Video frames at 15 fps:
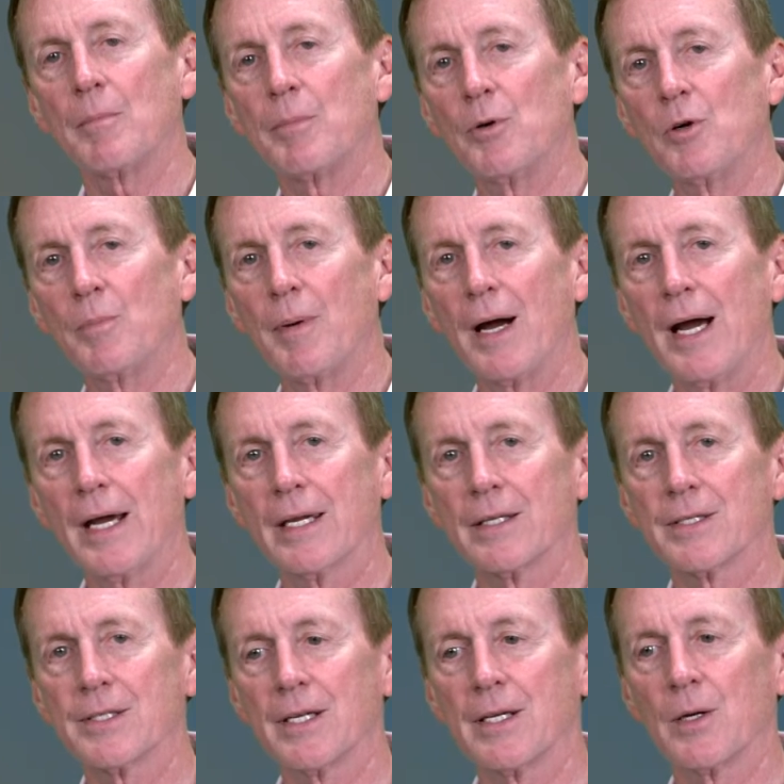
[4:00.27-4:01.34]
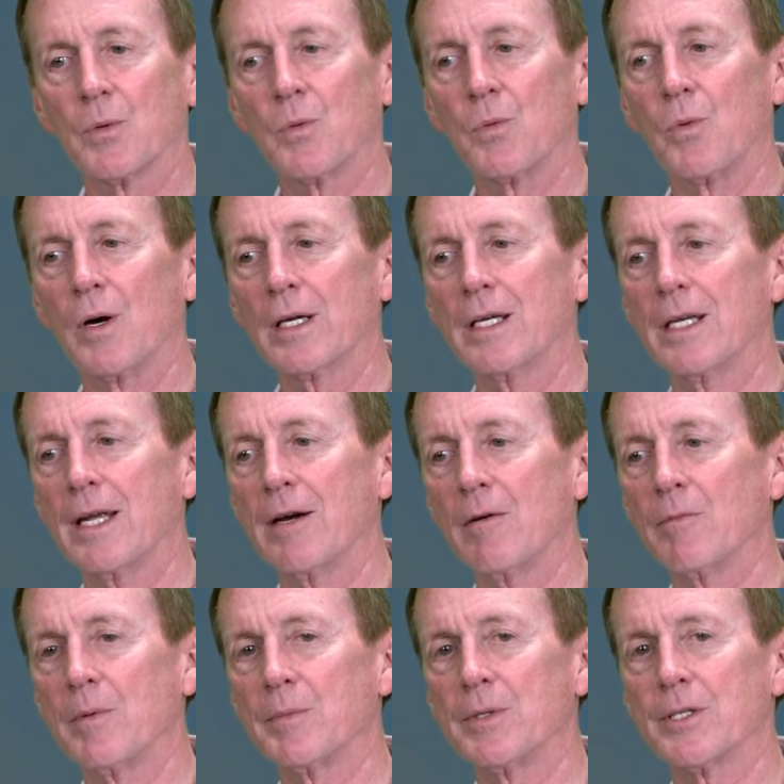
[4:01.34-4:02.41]
Pull back and say, now, what can
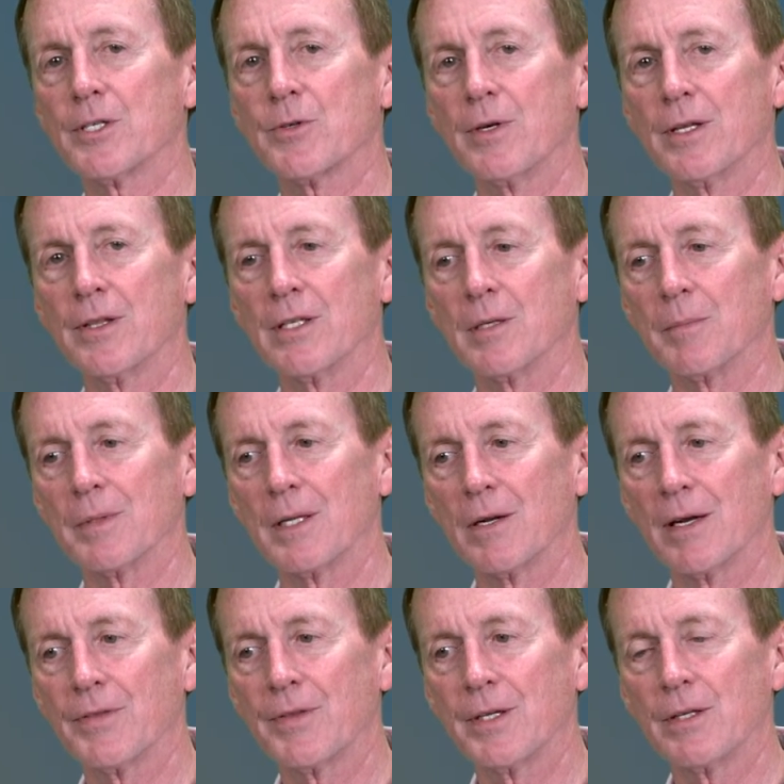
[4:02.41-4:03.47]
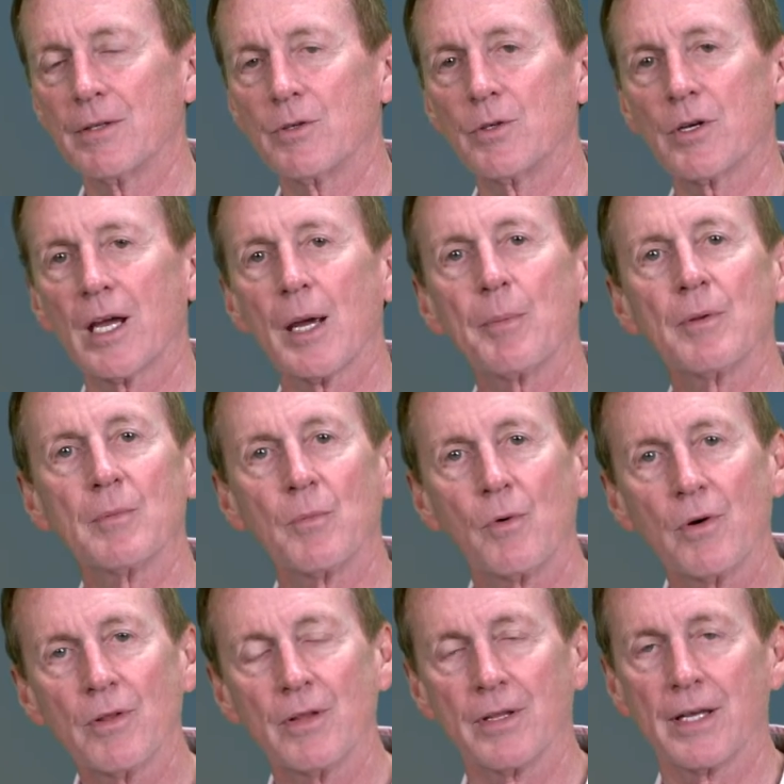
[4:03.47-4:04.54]
help them to strengthen them? You know, I think that you're capable of
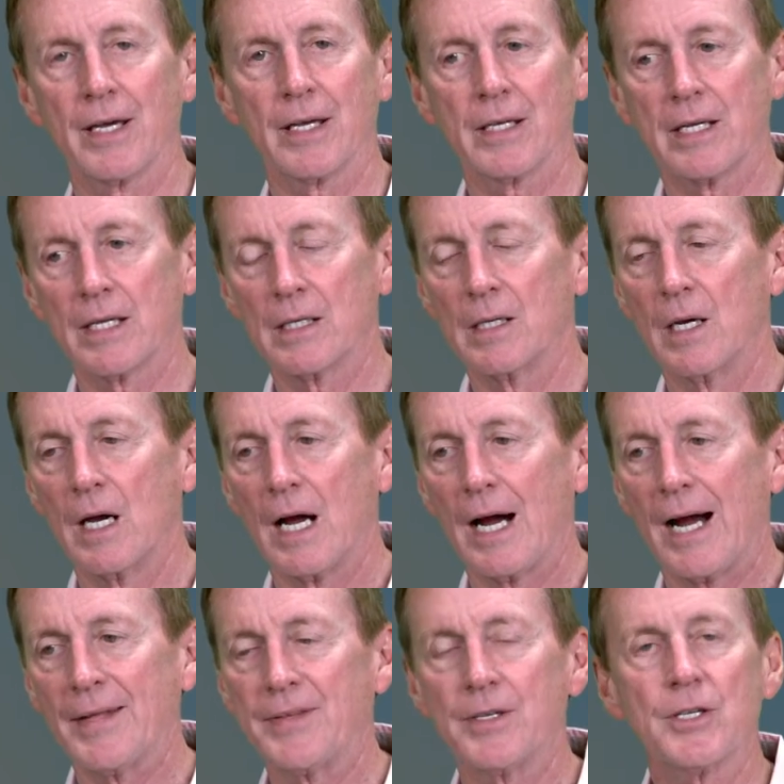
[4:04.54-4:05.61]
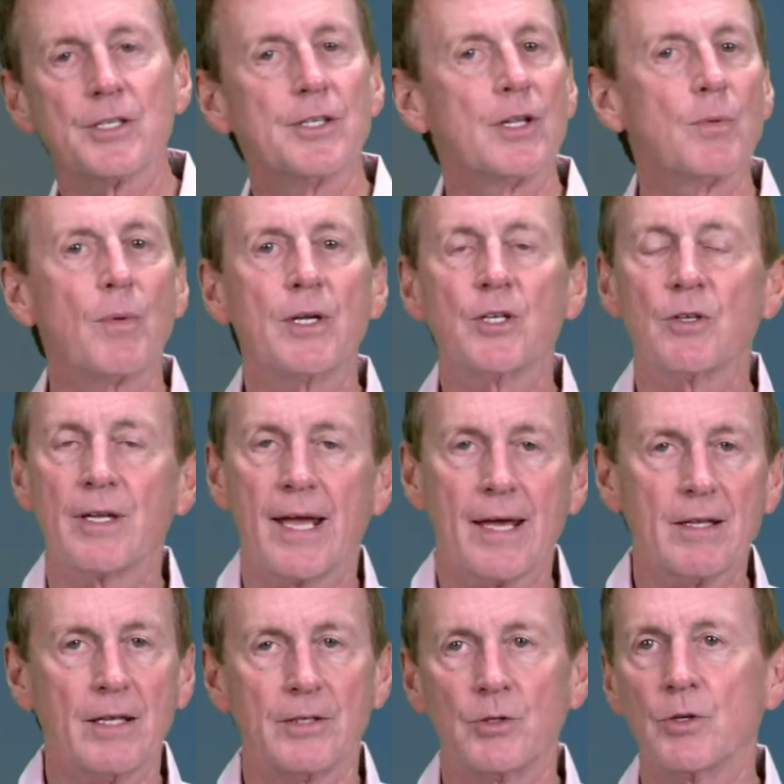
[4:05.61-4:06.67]
more than that. And I think here's another way you can
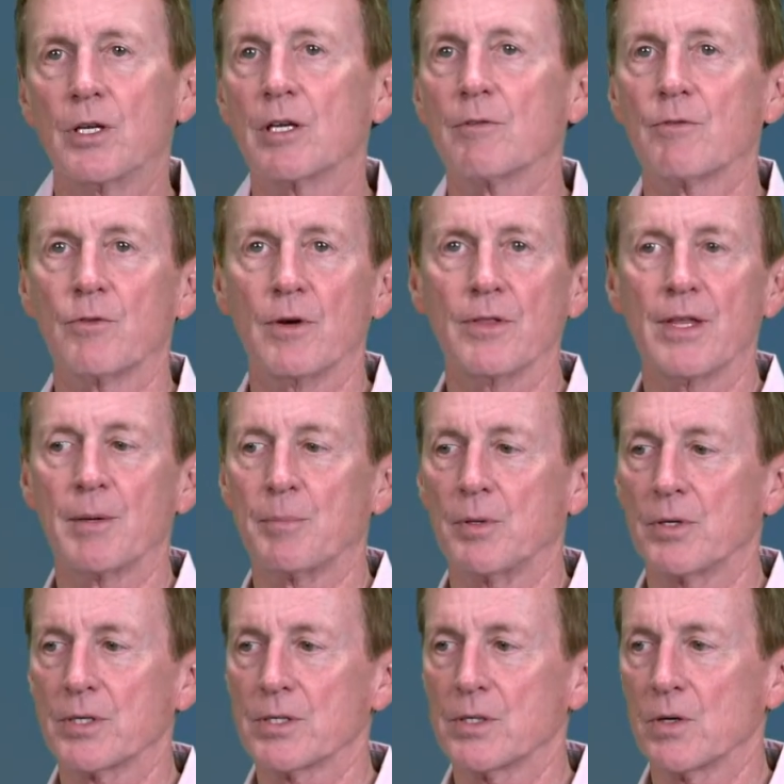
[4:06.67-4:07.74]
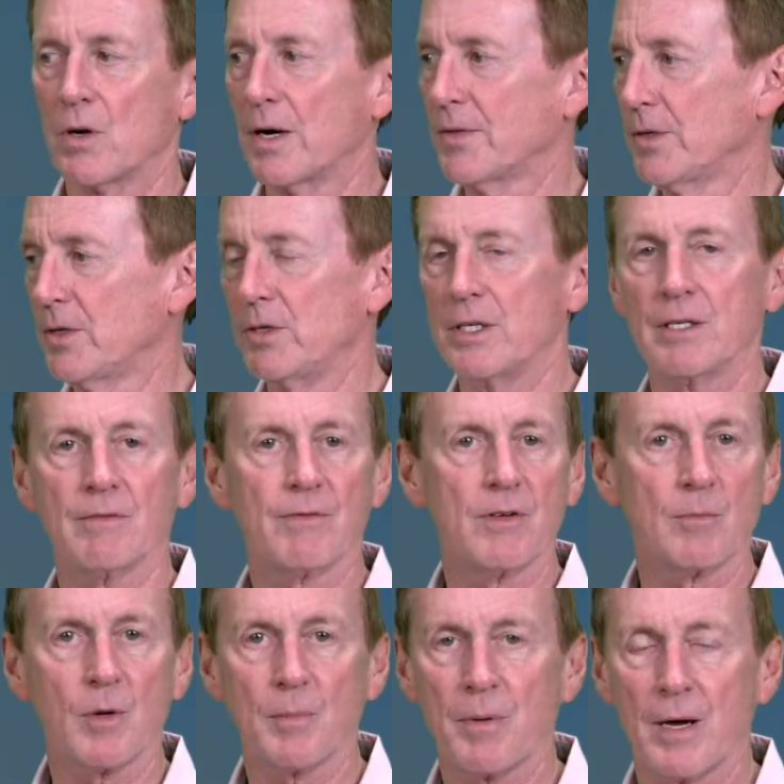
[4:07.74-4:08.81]
handle that. You can confront that person, or I think you need to
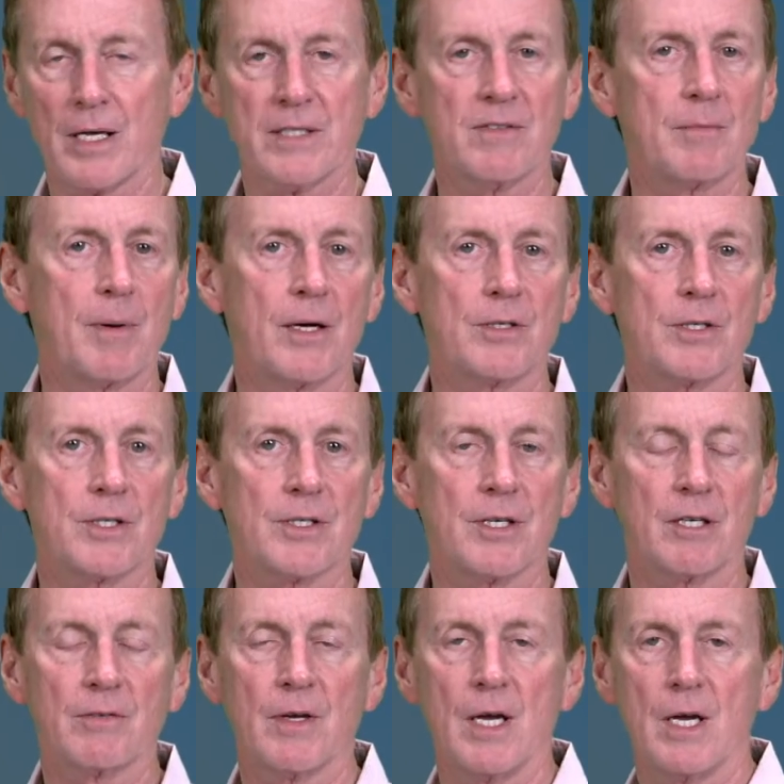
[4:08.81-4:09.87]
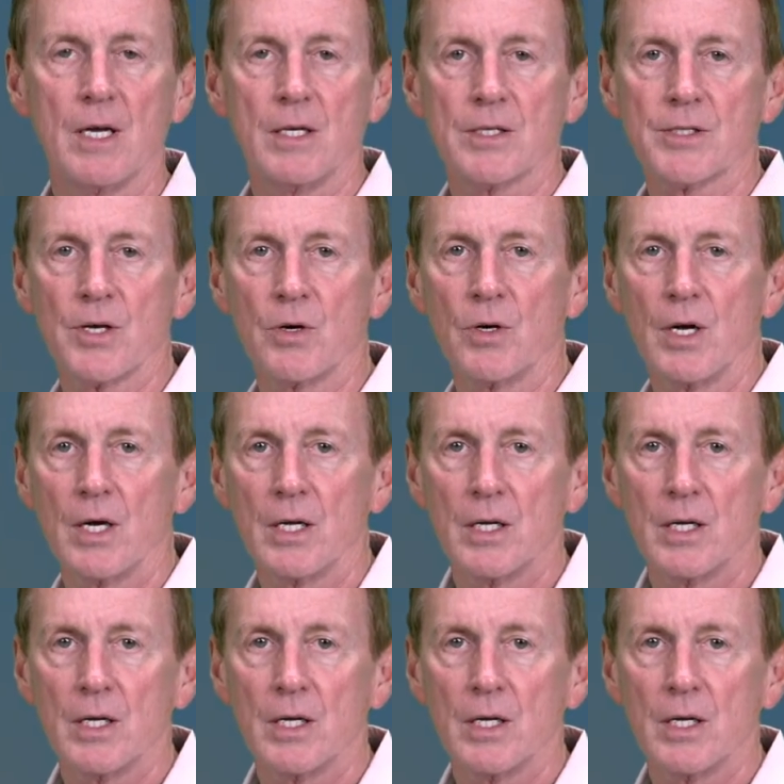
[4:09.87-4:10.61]
feel more positive about yourself. So